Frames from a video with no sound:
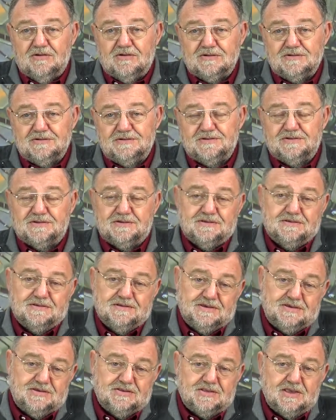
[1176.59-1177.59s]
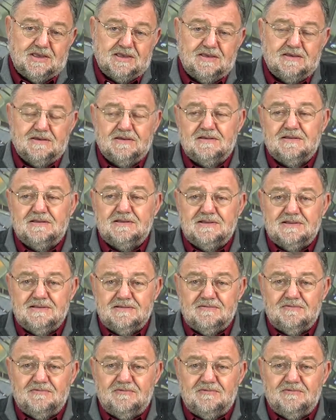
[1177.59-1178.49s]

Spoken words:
and in many areas where it is